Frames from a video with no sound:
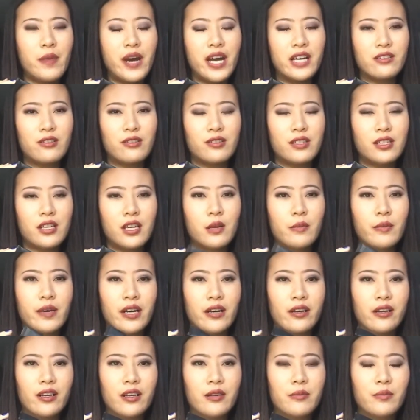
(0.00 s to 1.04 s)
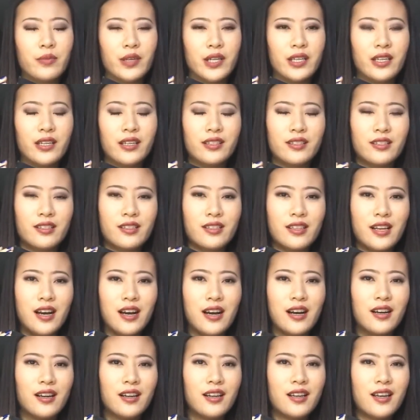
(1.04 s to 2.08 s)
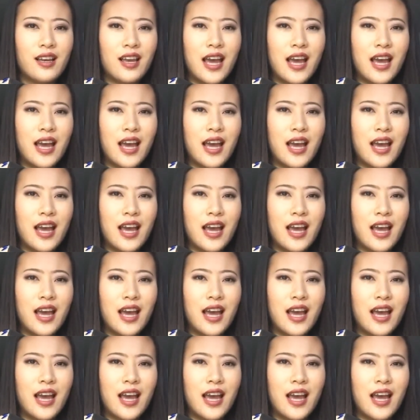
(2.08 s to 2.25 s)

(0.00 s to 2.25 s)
bad to say about it, but it's not